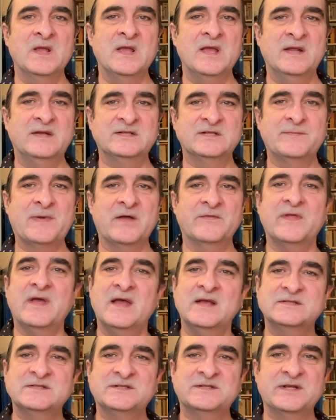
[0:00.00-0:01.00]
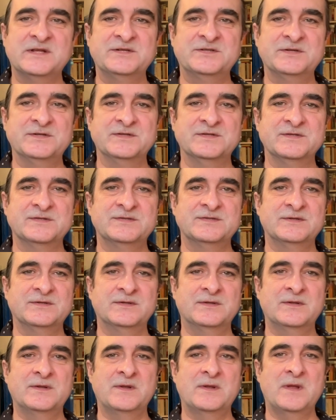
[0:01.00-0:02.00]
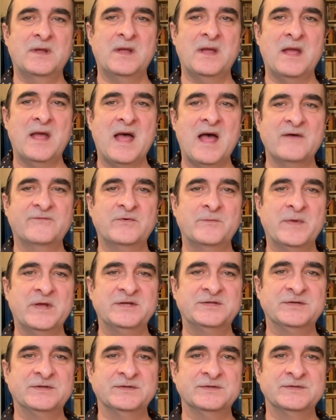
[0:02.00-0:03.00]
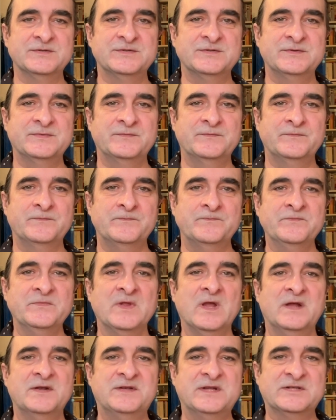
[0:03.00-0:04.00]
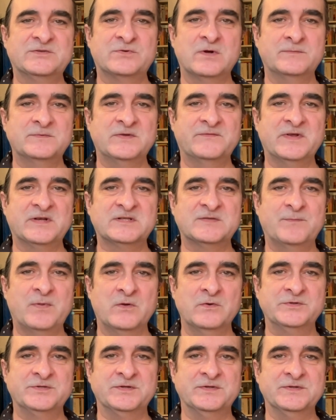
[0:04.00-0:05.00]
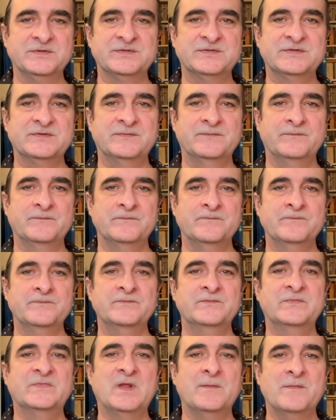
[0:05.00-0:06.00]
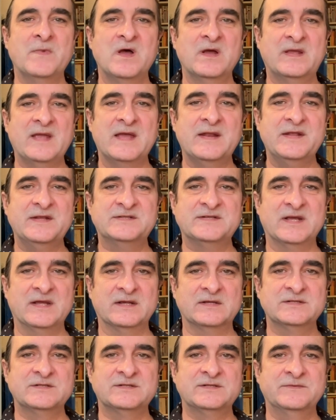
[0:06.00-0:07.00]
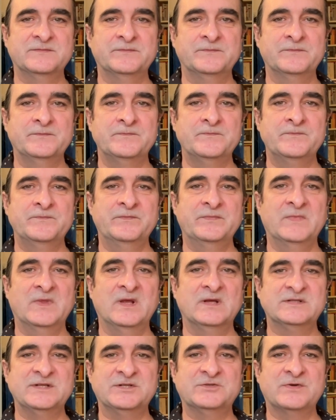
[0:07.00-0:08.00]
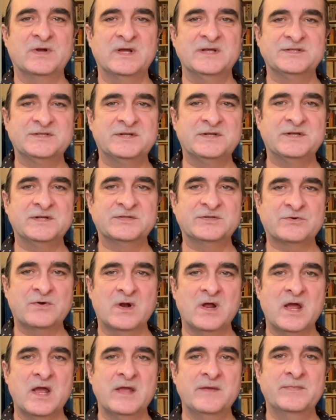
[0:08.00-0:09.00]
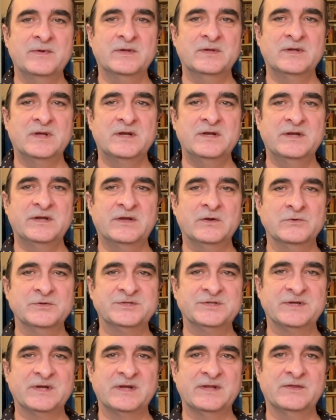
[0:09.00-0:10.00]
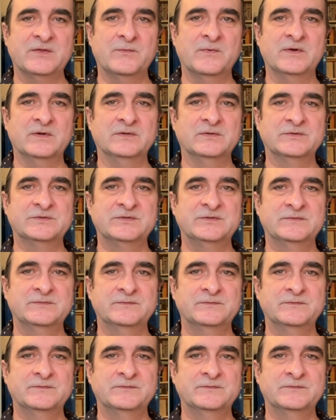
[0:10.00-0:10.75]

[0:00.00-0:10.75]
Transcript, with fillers: It is about the hesitations, affirmations, and disruptive explosions that mark any text as it tries to describe and negotiate the world.